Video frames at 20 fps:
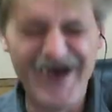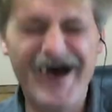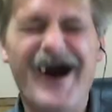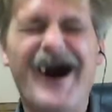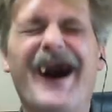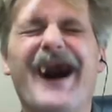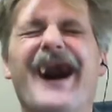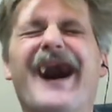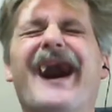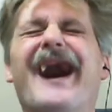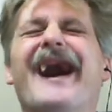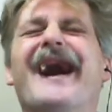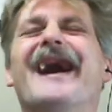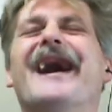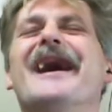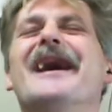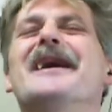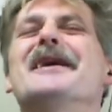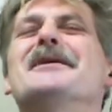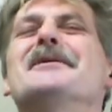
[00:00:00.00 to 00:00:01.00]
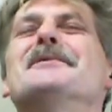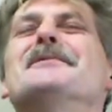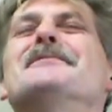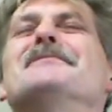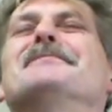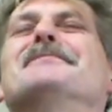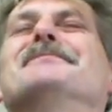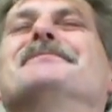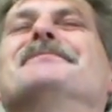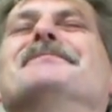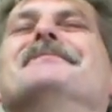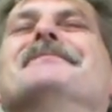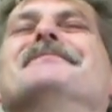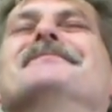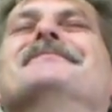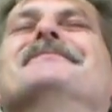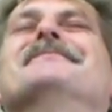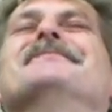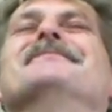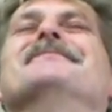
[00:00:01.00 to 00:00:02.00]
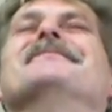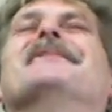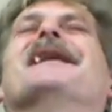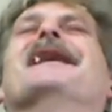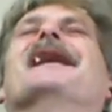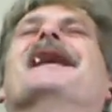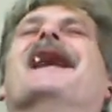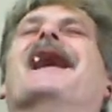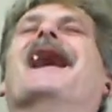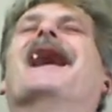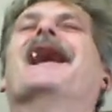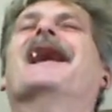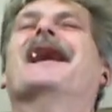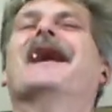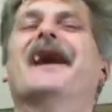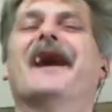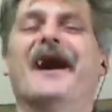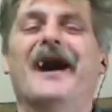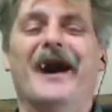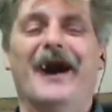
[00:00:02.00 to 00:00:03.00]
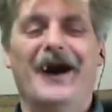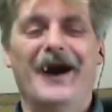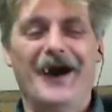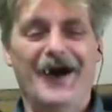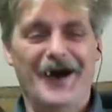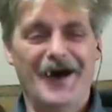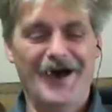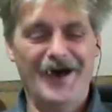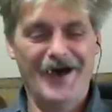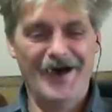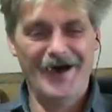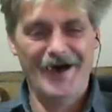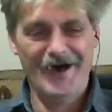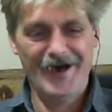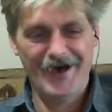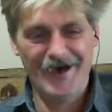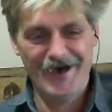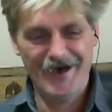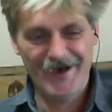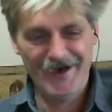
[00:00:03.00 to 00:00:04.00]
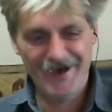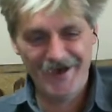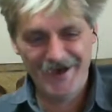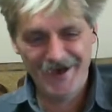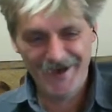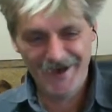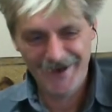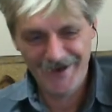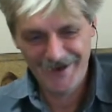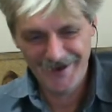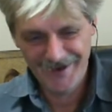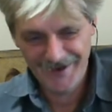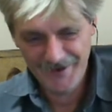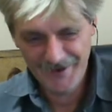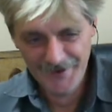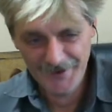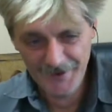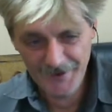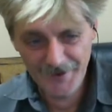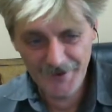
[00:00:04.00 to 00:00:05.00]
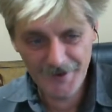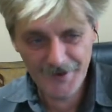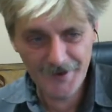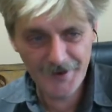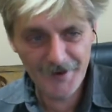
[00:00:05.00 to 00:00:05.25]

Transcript: (silent)